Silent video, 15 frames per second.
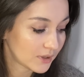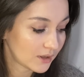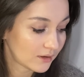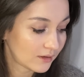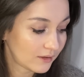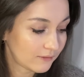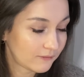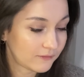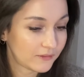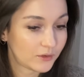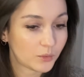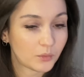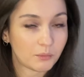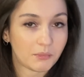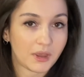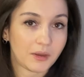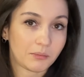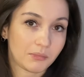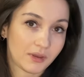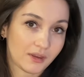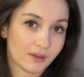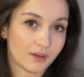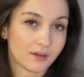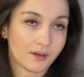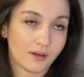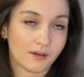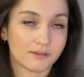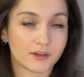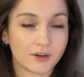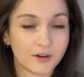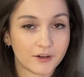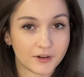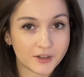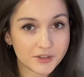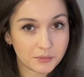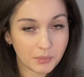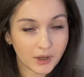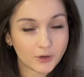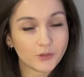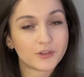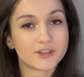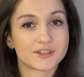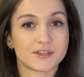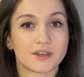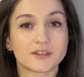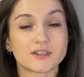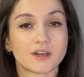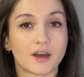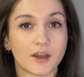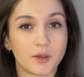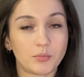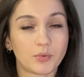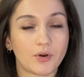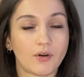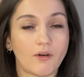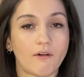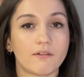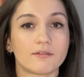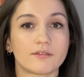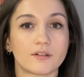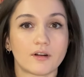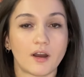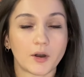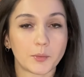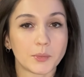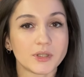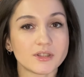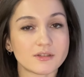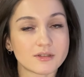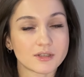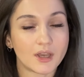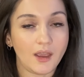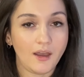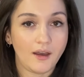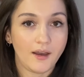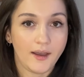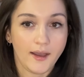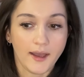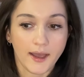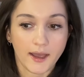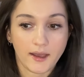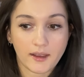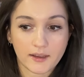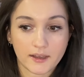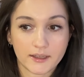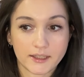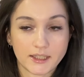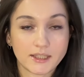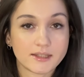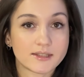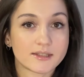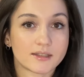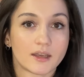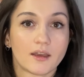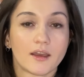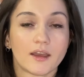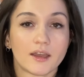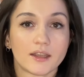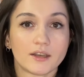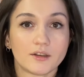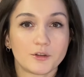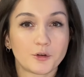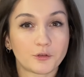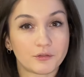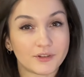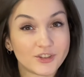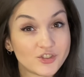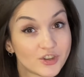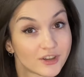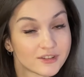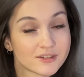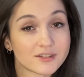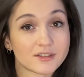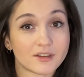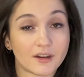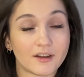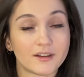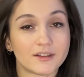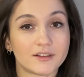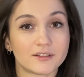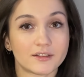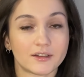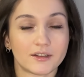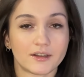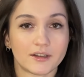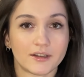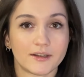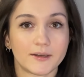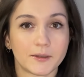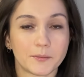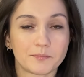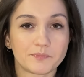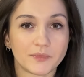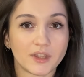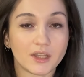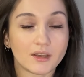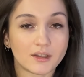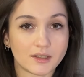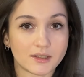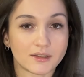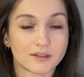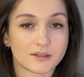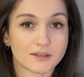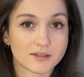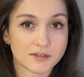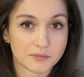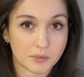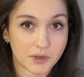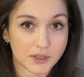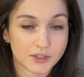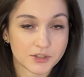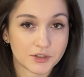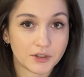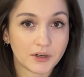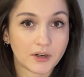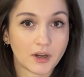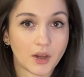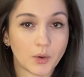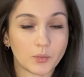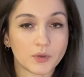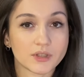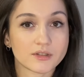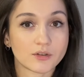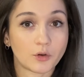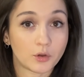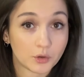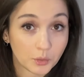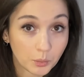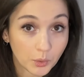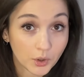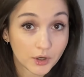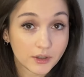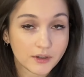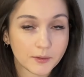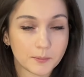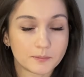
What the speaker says: If you maybe haven't heard about this type of garments, it's a Norwegian style knitting sweater with colorwork,